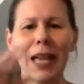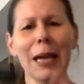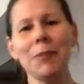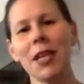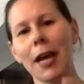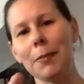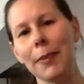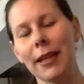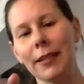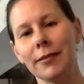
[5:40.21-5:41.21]
I'm
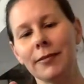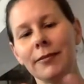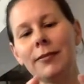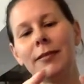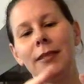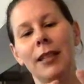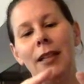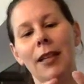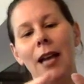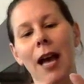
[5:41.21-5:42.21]
typing.
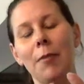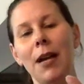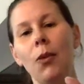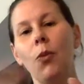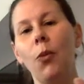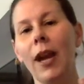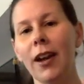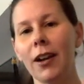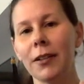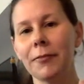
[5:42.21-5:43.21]
How about
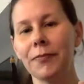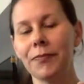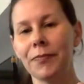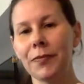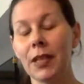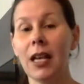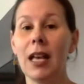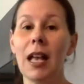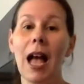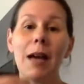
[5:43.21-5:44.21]
where?
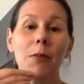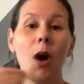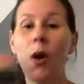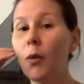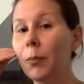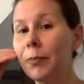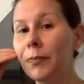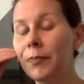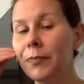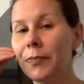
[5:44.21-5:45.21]
I'm home.
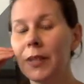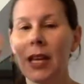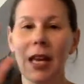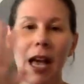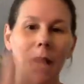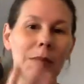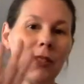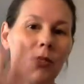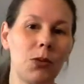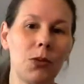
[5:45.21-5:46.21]
I'm at
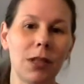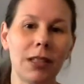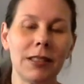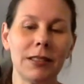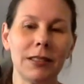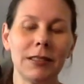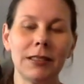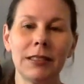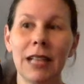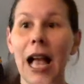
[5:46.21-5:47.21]
school.
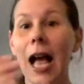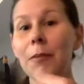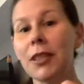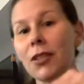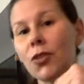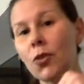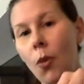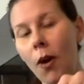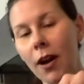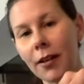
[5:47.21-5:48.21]
I'm at the
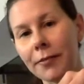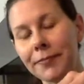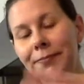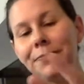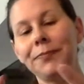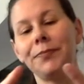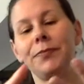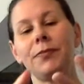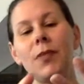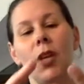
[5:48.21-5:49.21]
store.
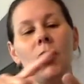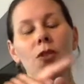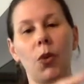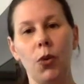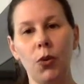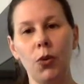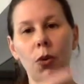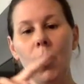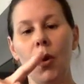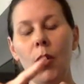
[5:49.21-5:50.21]
So
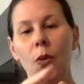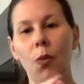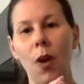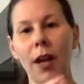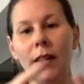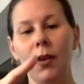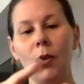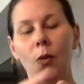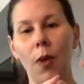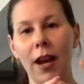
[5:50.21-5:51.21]
who, what,
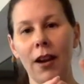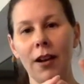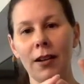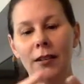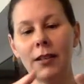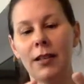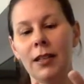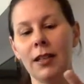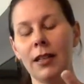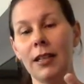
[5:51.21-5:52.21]
where.
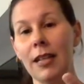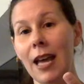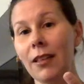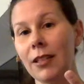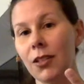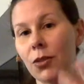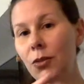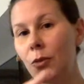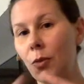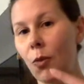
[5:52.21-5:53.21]
Now let's
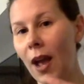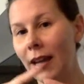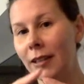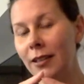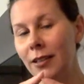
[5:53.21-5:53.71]
do when.